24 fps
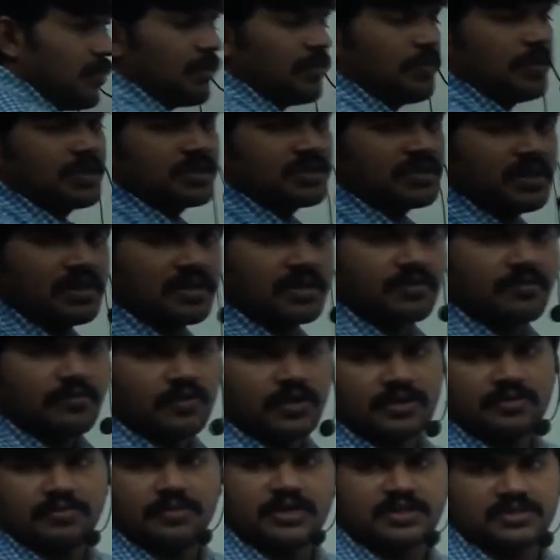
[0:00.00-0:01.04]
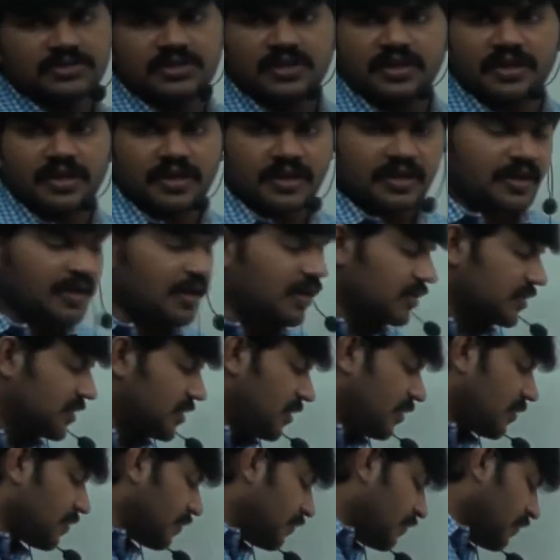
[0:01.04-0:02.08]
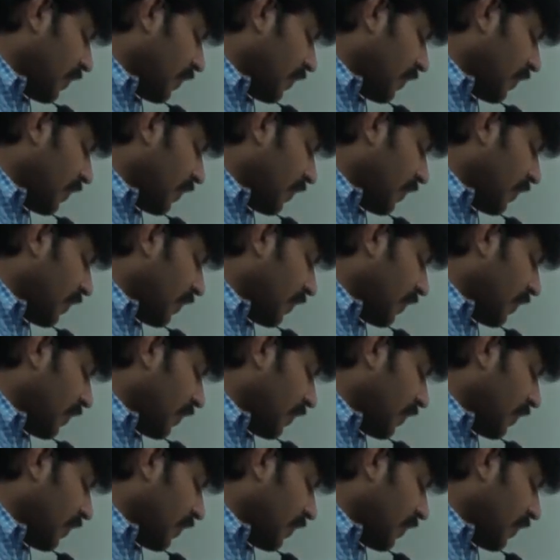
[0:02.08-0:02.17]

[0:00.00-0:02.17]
Public static void main string array args.